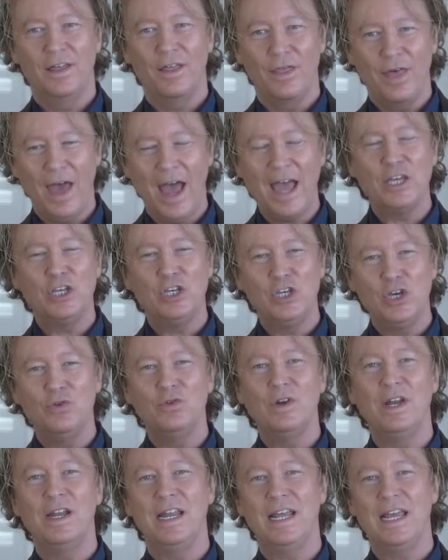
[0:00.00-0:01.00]
that
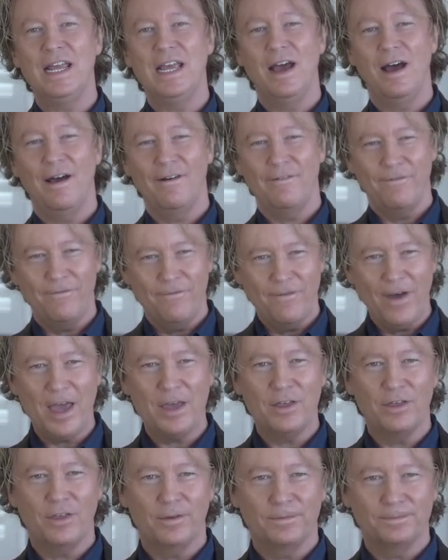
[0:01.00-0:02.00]
unity of
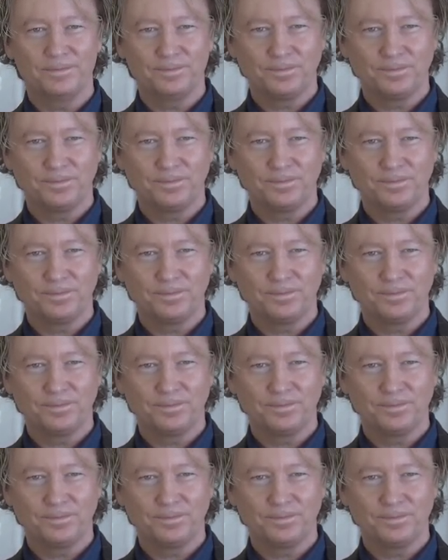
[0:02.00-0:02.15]
faith.